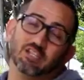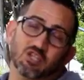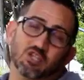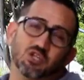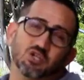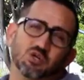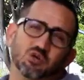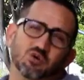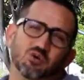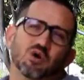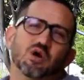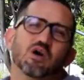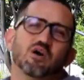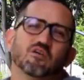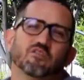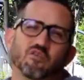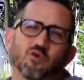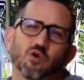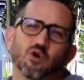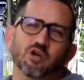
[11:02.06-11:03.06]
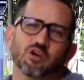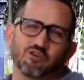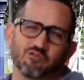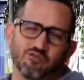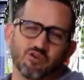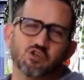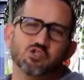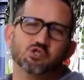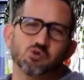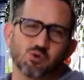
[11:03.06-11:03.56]
to do for your
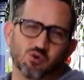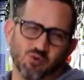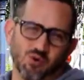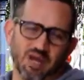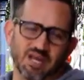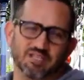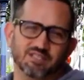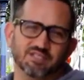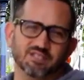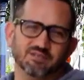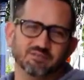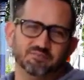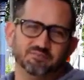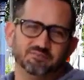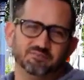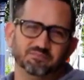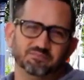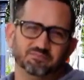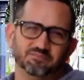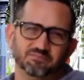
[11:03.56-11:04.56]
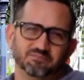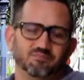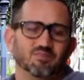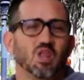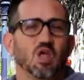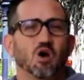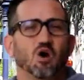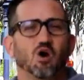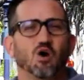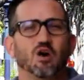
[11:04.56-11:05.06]
virtual race.
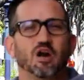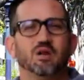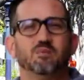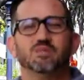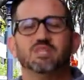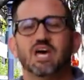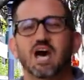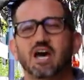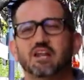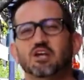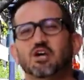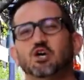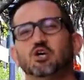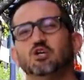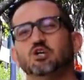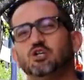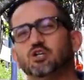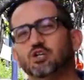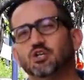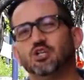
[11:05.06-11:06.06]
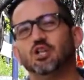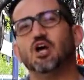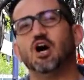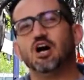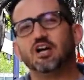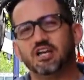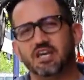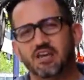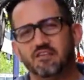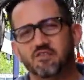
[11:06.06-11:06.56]
Alrighty, with that, good
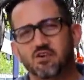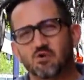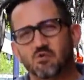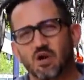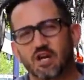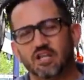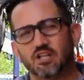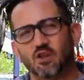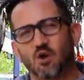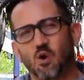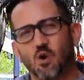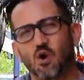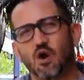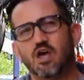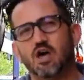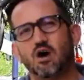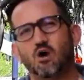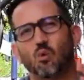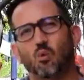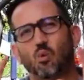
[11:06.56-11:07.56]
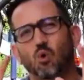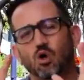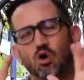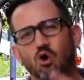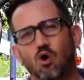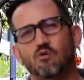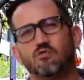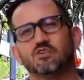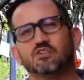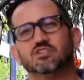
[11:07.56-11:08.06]
luck if you're running La Jolla. We'll
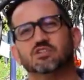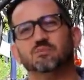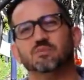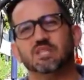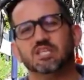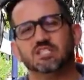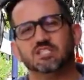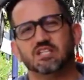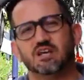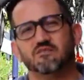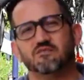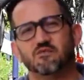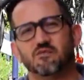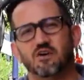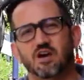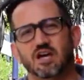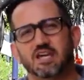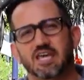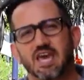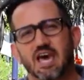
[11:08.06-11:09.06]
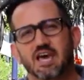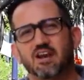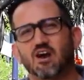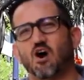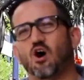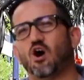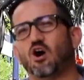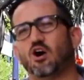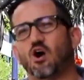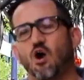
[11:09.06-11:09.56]
go over some of this stuff again
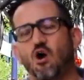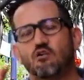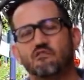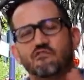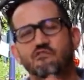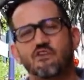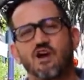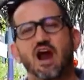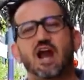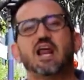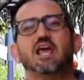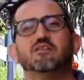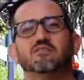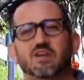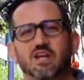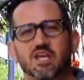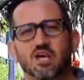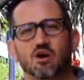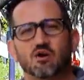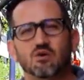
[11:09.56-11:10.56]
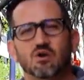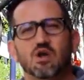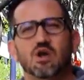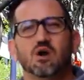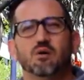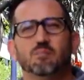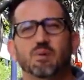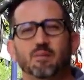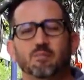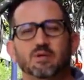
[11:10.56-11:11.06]
on our Friday video,
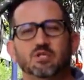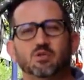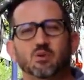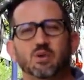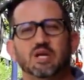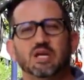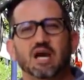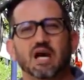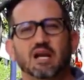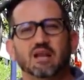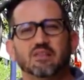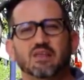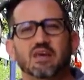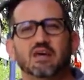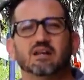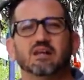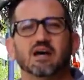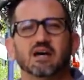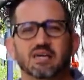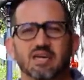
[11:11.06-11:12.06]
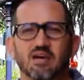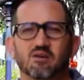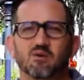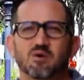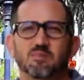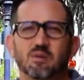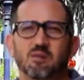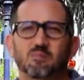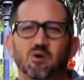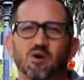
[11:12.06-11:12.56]
but between 9 and then, again,
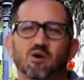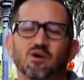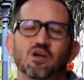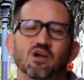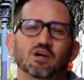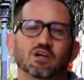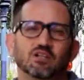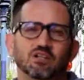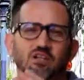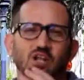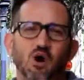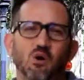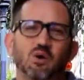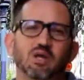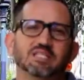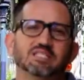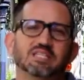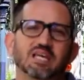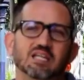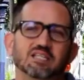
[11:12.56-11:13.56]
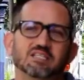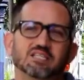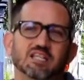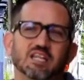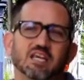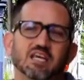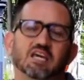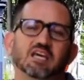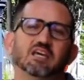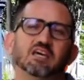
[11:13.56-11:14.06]
remember, low
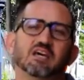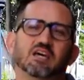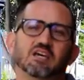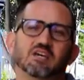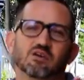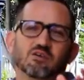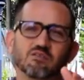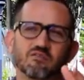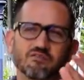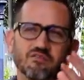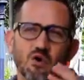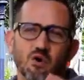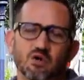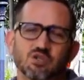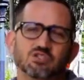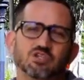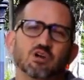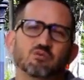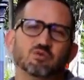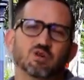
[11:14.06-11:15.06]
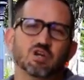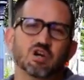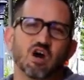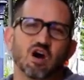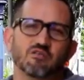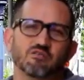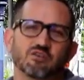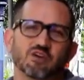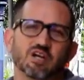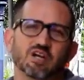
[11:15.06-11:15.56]
intensity, focus on
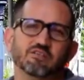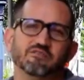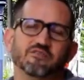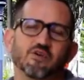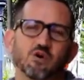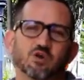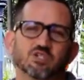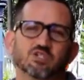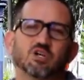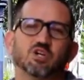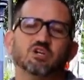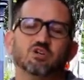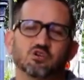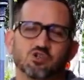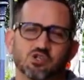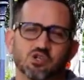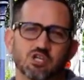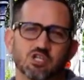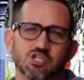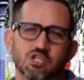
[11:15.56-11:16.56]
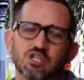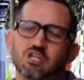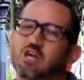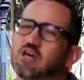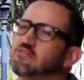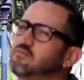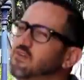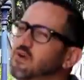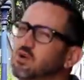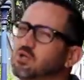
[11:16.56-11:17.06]
recovery, focus on nutrition,
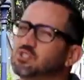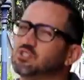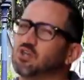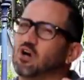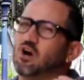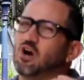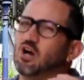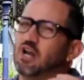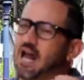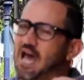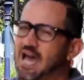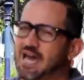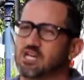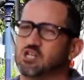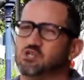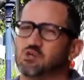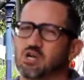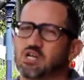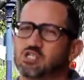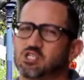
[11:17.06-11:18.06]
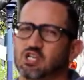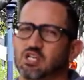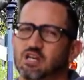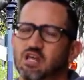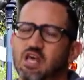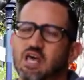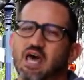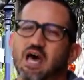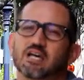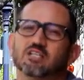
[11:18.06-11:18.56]
and focus on hydration,
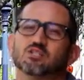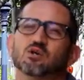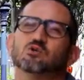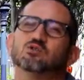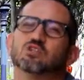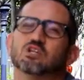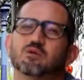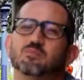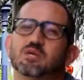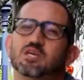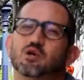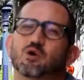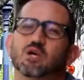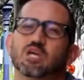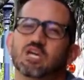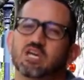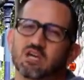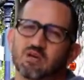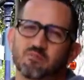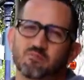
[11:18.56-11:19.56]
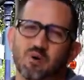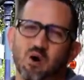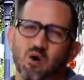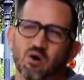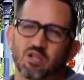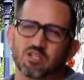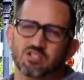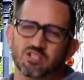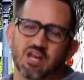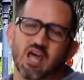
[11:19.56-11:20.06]
as those are going to be your key
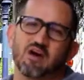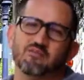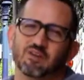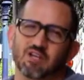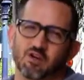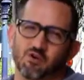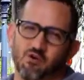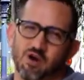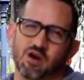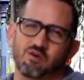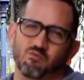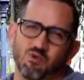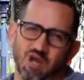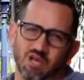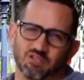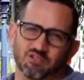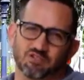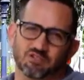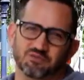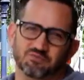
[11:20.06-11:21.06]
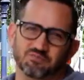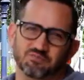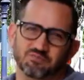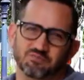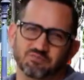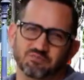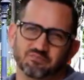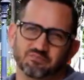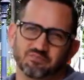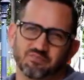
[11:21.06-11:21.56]
components in having a great race.
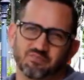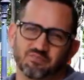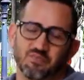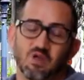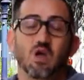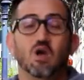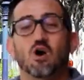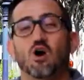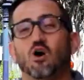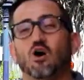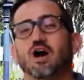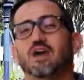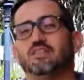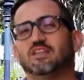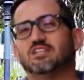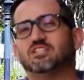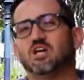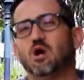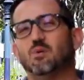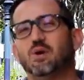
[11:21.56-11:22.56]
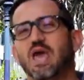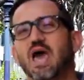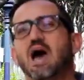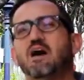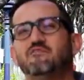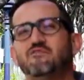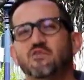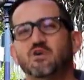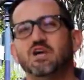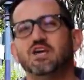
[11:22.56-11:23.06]
All right, that's all we
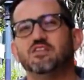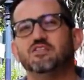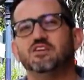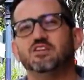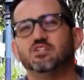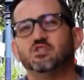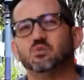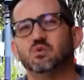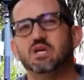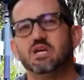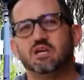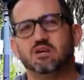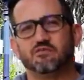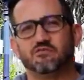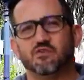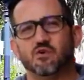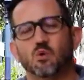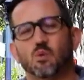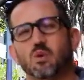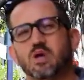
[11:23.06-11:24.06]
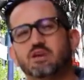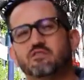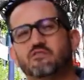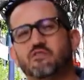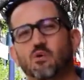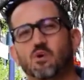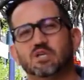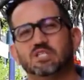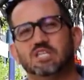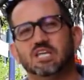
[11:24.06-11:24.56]
have for you this week for week
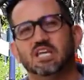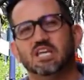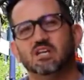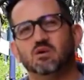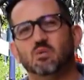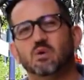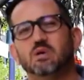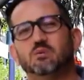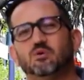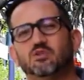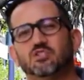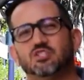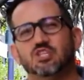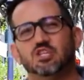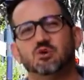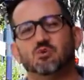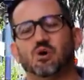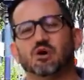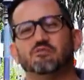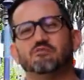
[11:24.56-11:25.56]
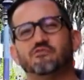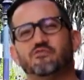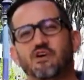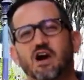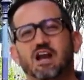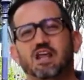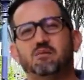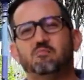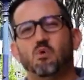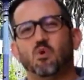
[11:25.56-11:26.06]
14. We will see you on
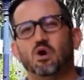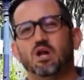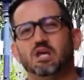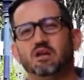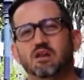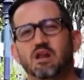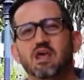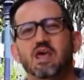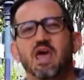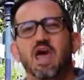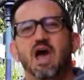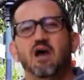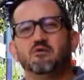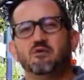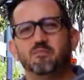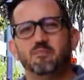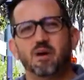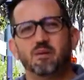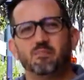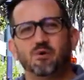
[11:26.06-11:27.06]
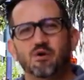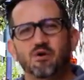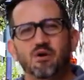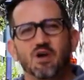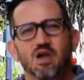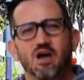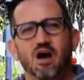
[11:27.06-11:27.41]
Friday morning. And remember,